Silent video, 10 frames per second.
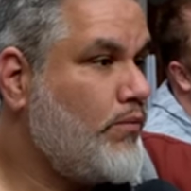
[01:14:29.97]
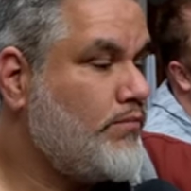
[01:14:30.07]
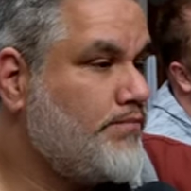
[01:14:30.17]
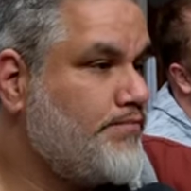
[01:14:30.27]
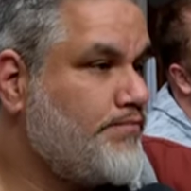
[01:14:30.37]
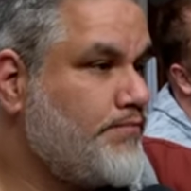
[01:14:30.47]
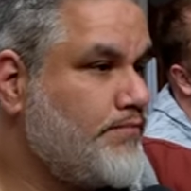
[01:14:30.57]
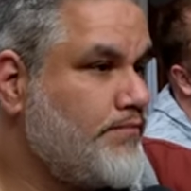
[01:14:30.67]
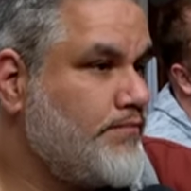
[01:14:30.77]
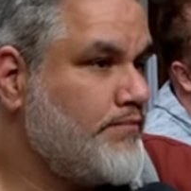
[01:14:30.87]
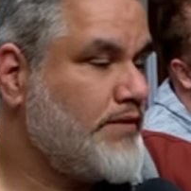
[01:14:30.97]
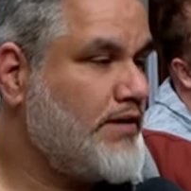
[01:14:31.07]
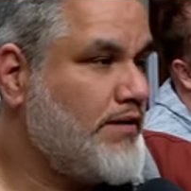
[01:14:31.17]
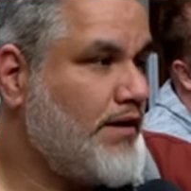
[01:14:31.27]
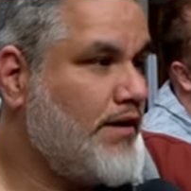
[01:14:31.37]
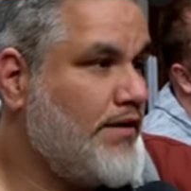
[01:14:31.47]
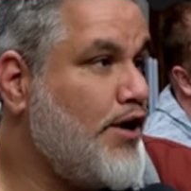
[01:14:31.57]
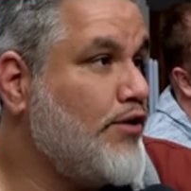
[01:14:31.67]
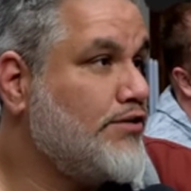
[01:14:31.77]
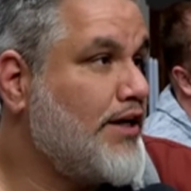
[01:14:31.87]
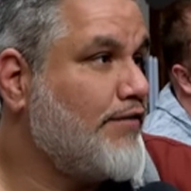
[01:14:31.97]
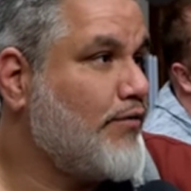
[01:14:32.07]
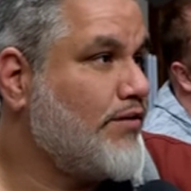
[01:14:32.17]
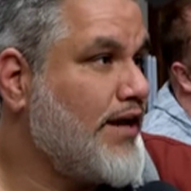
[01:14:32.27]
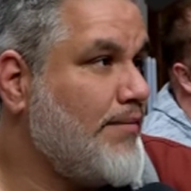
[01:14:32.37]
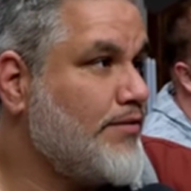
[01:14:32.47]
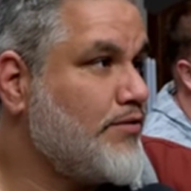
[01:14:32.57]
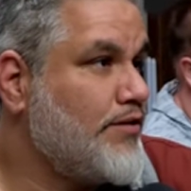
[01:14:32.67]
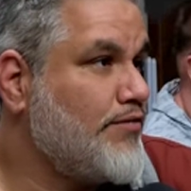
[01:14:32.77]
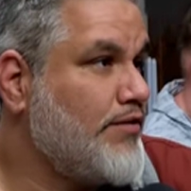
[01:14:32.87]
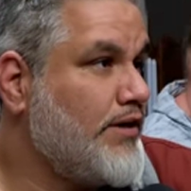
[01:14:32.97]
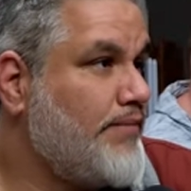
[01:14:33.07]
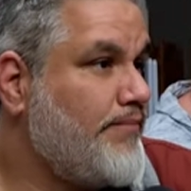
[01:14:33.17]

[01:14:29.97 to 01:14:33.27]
Game? Uh, no, there's not a fourth game. It's only three.